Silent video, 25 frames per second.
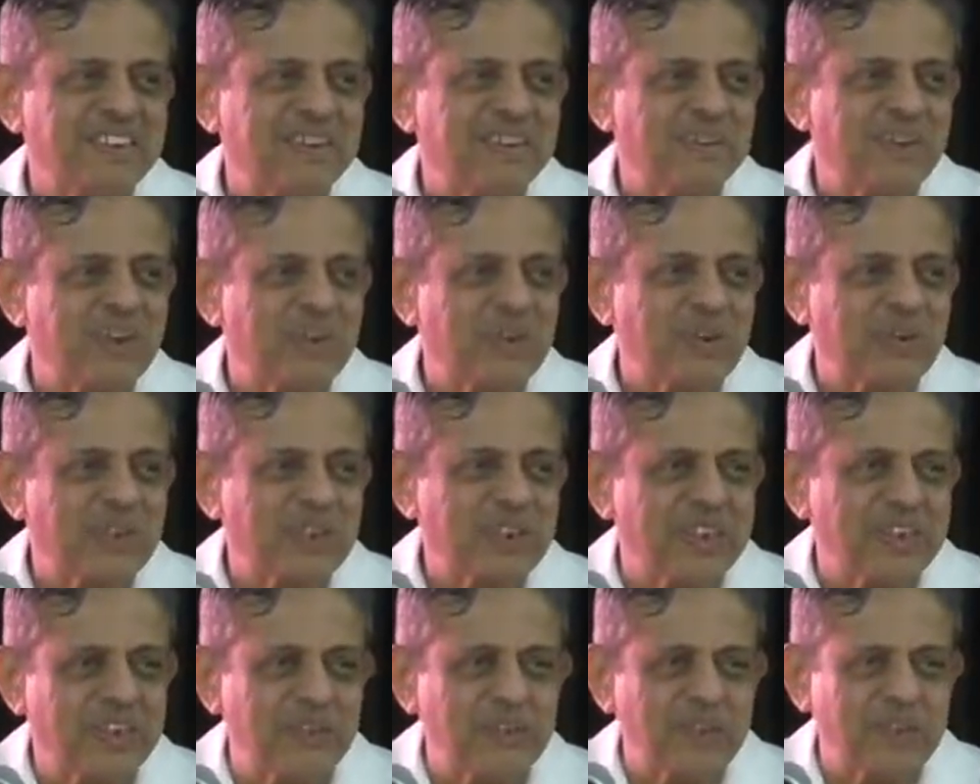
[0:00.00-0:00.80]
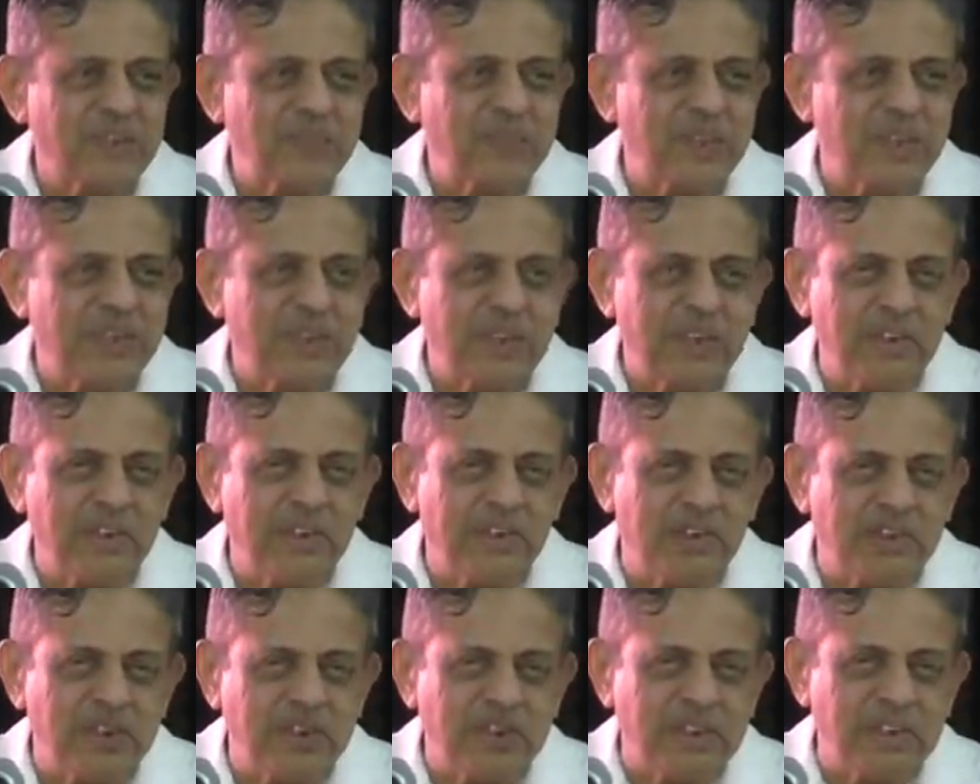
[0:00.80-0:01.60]
So, even making
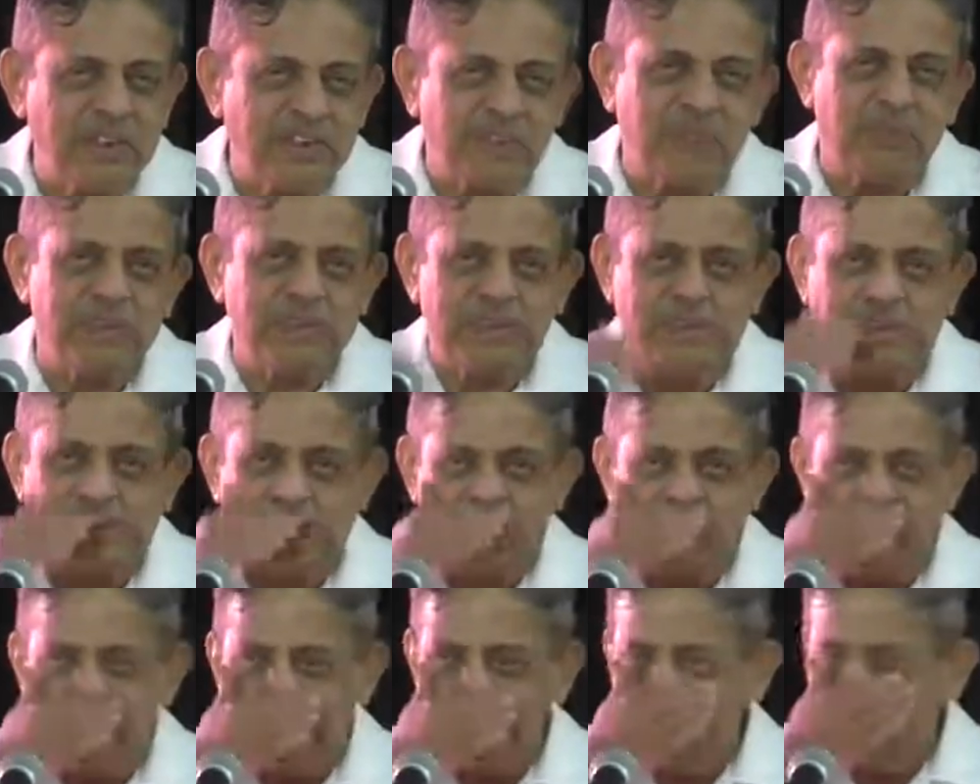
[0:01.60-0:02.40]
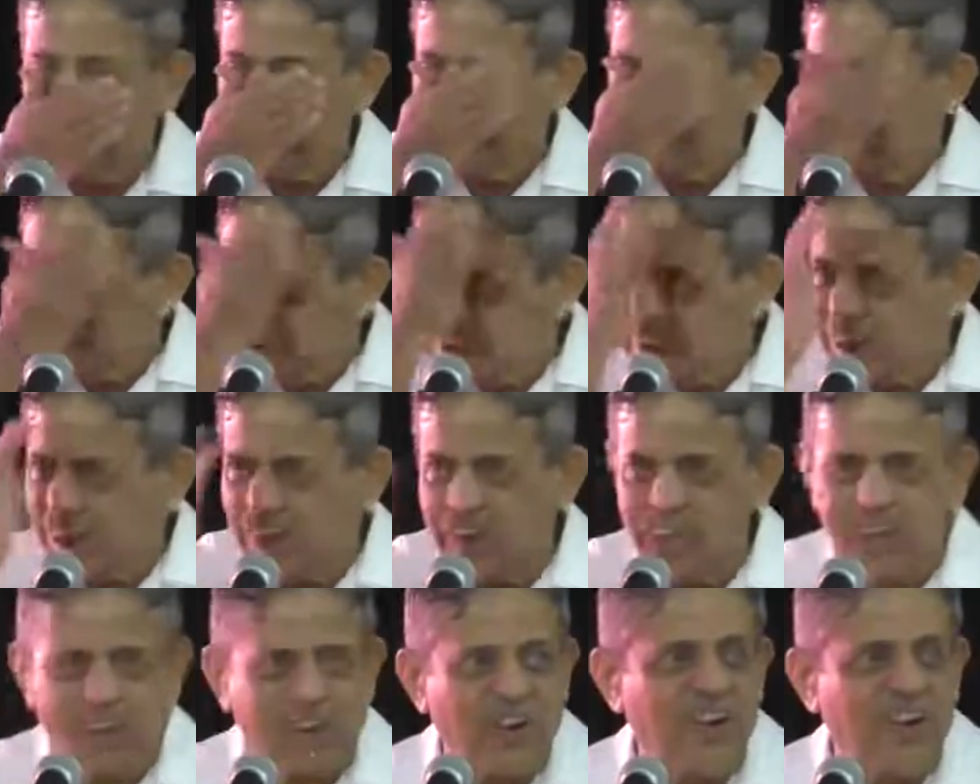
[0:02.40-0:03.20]
yoga as a business is not